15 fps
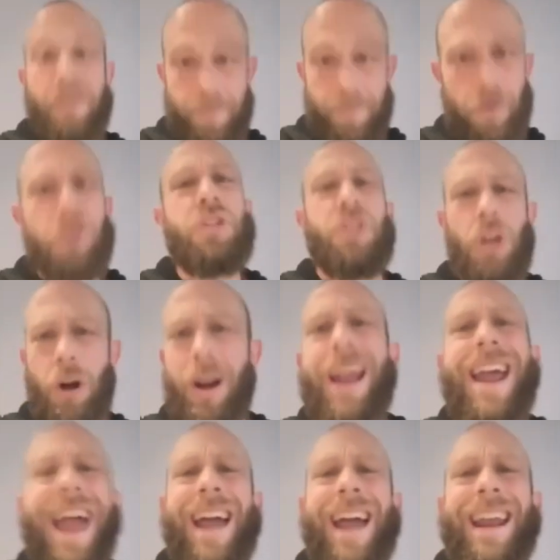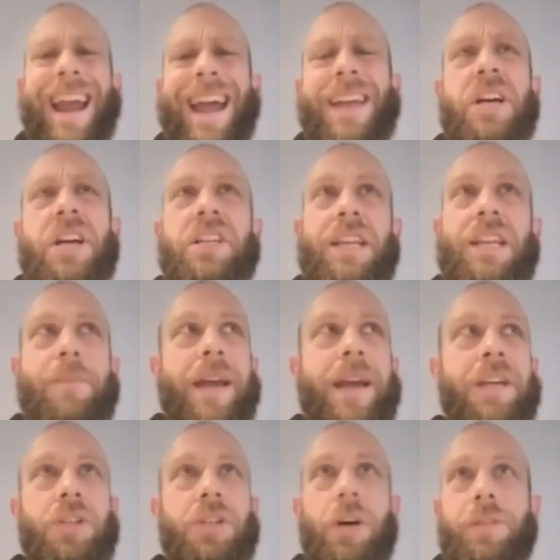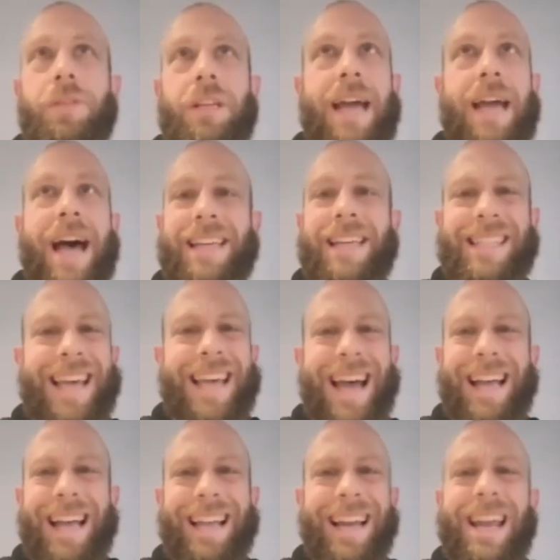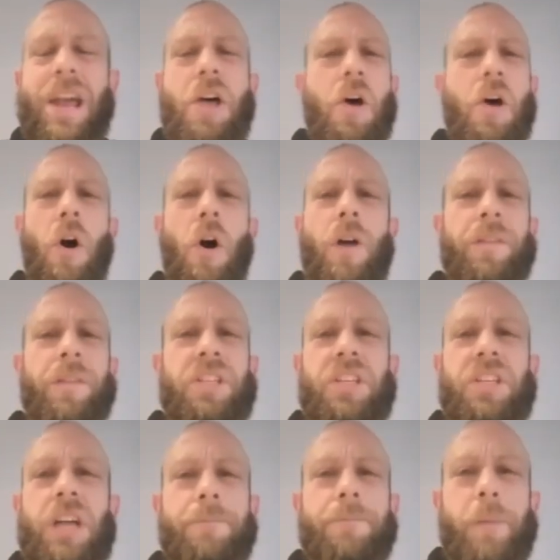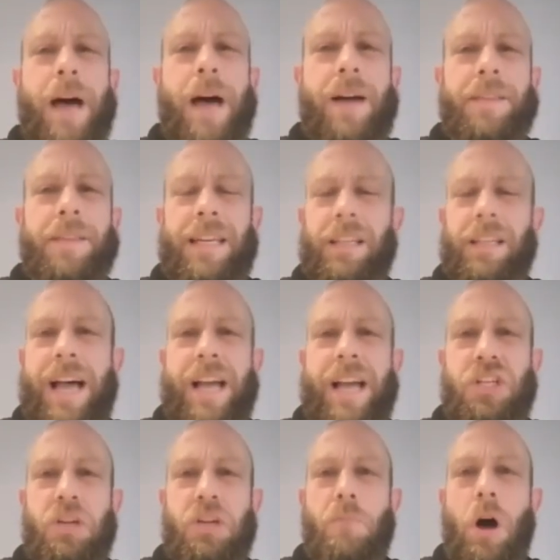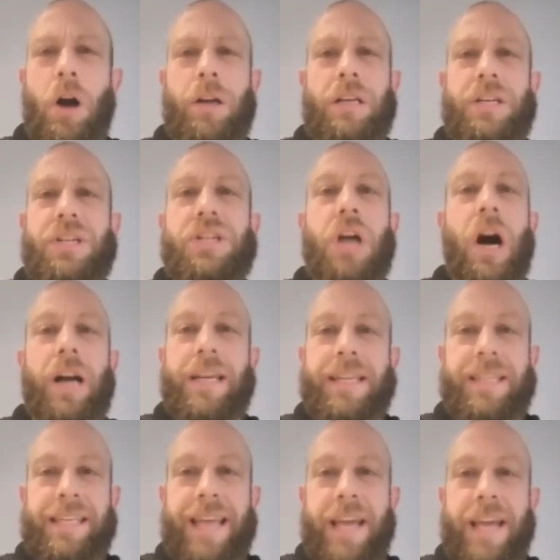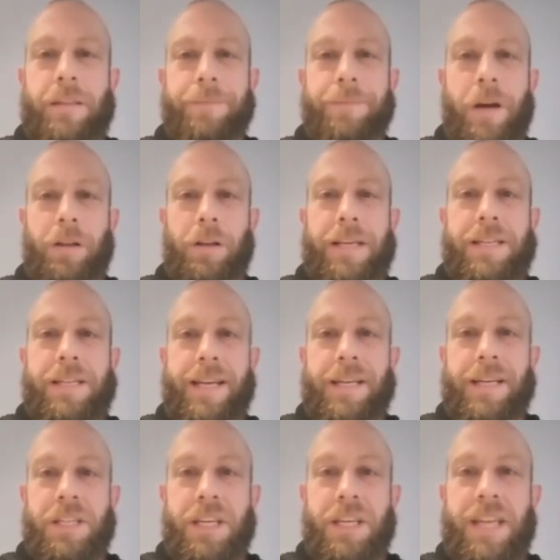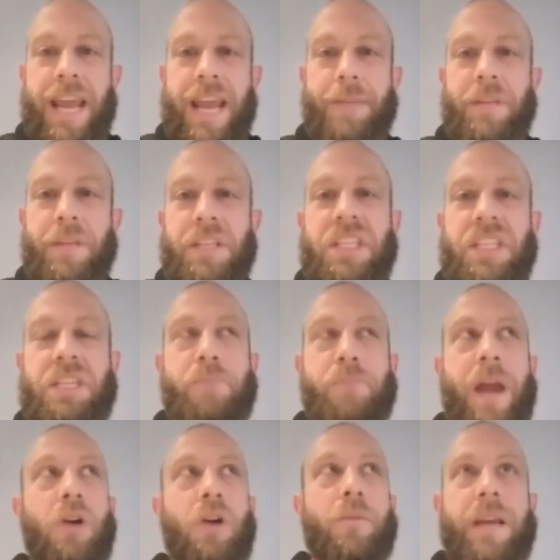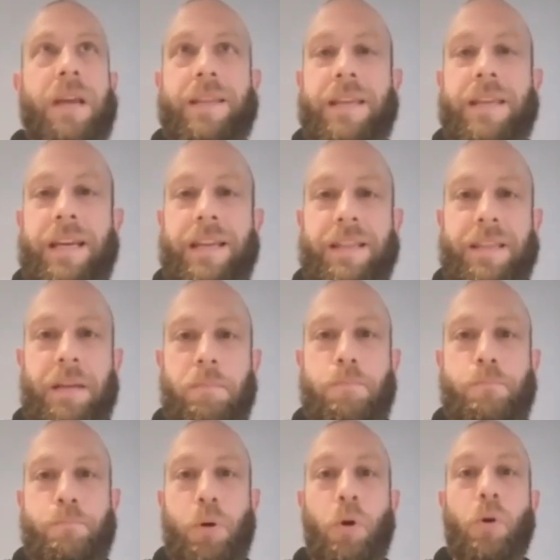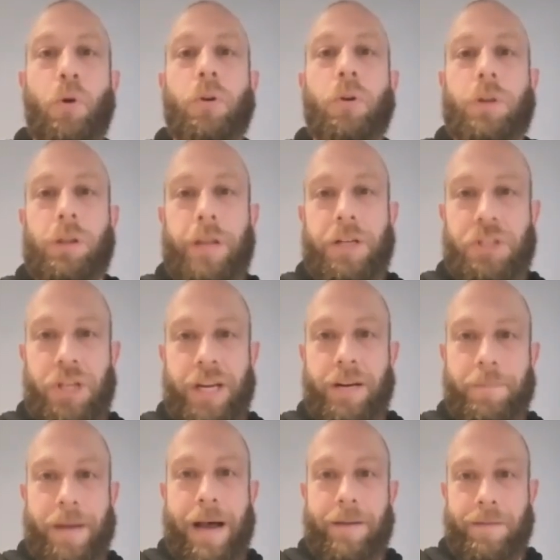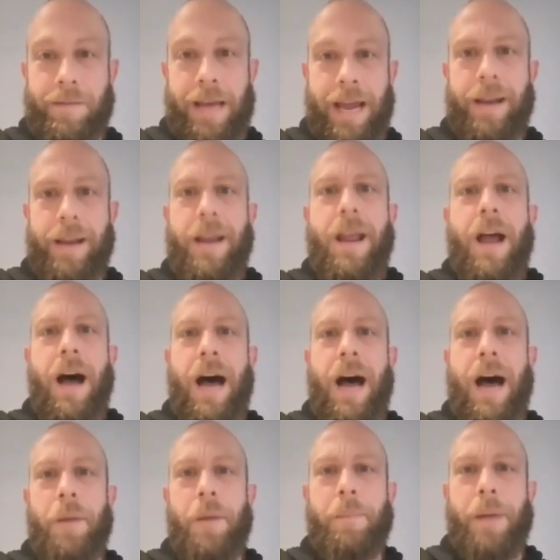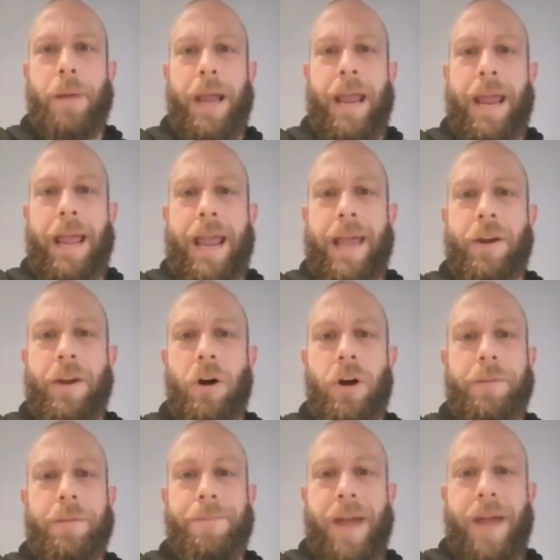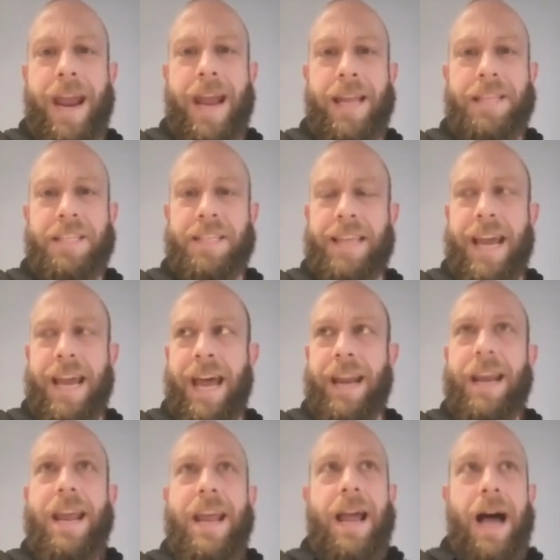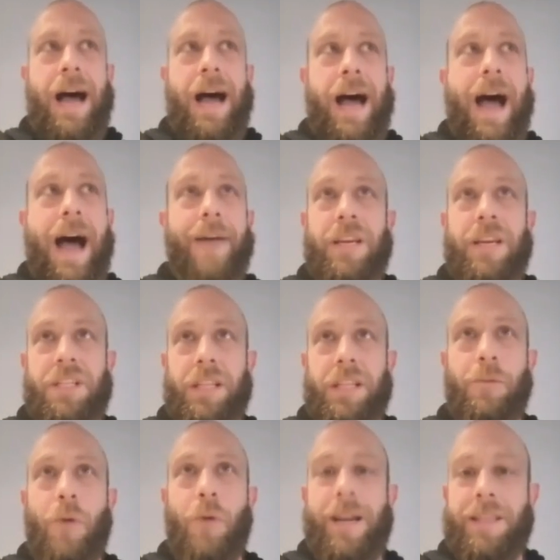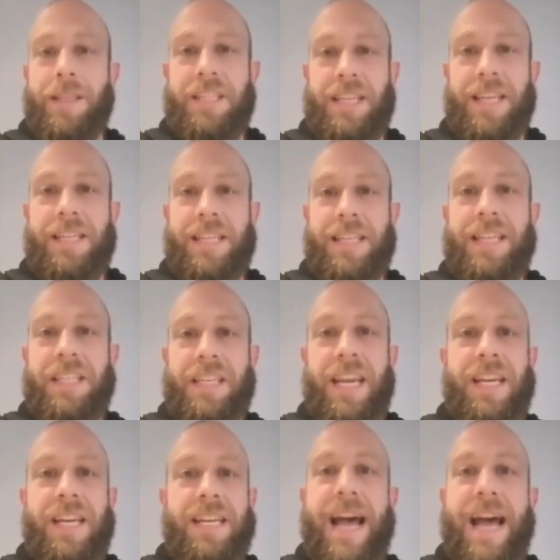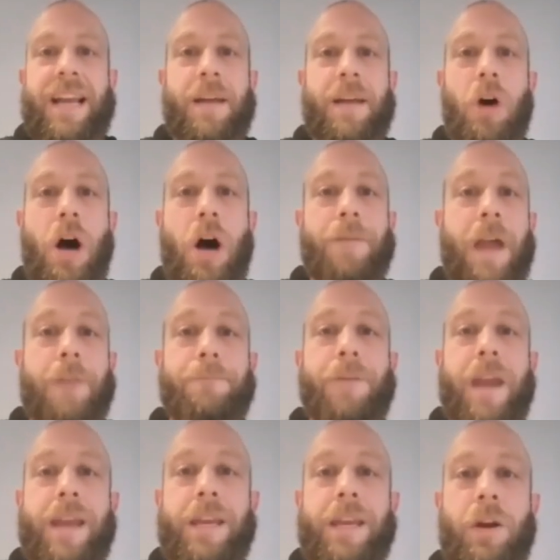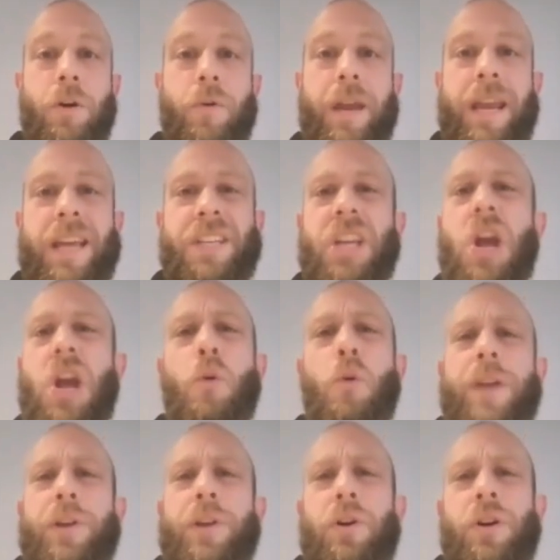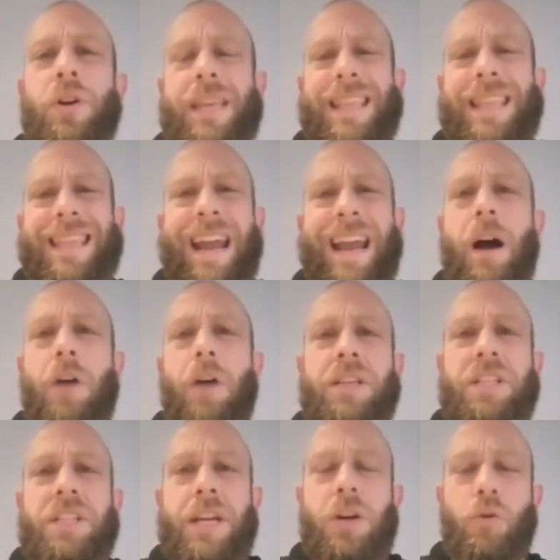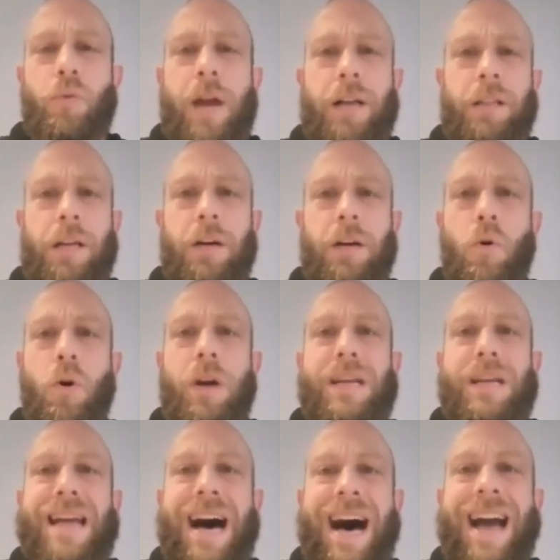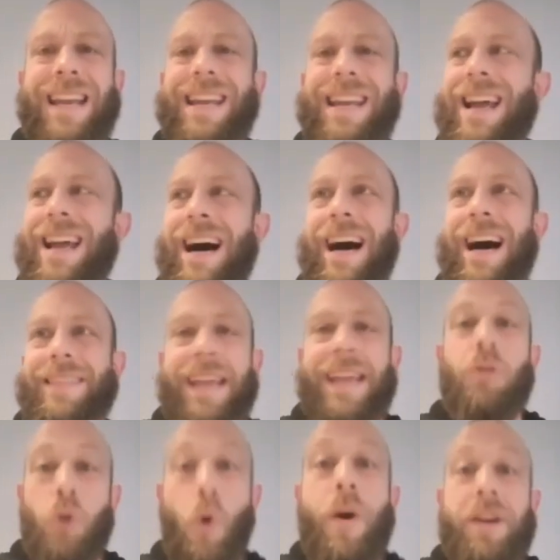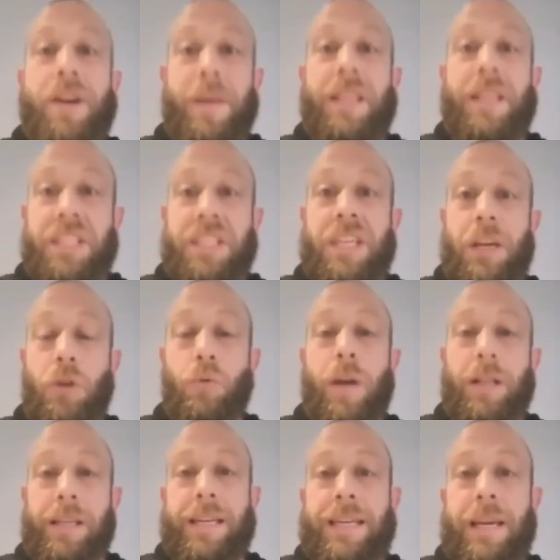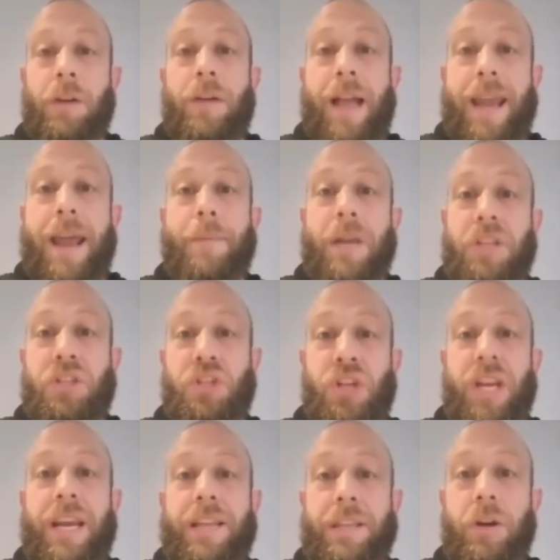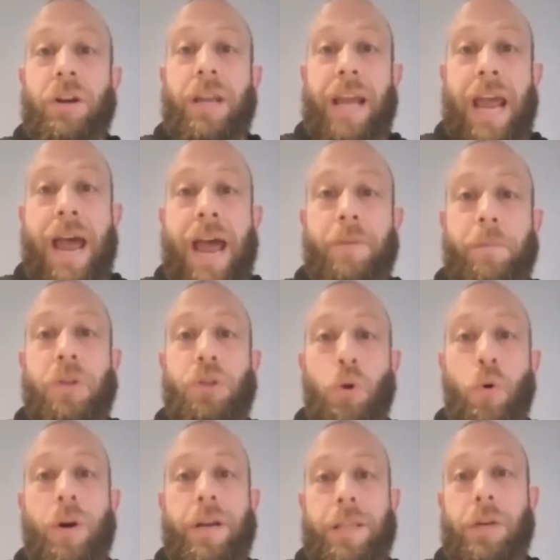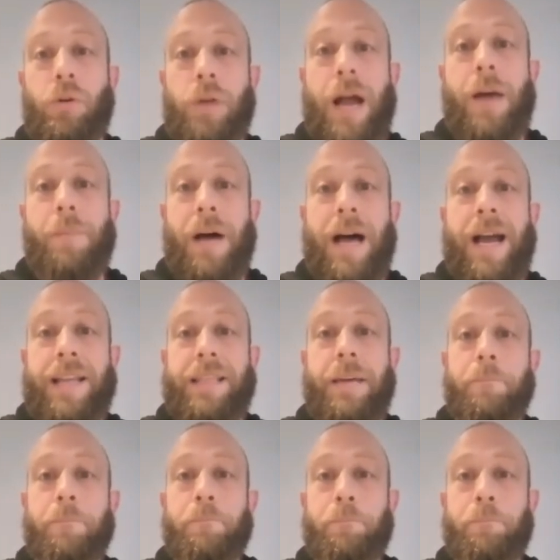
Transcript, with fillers: for sure. And and Dusty May has told the guys that like all the stuff about the Alijah Martin dunk at the end of the Fairleigh Dickinson game, and spare me the the pearl clutching about that. Um, uh, but and all the fans that uh, obviously wanted the 16 seed to knock them off. FAU is whether they are a Cinderella or not, uh, they're going to be the Cinderella here at MSG, and they're going to have a majority of the crowd behind them.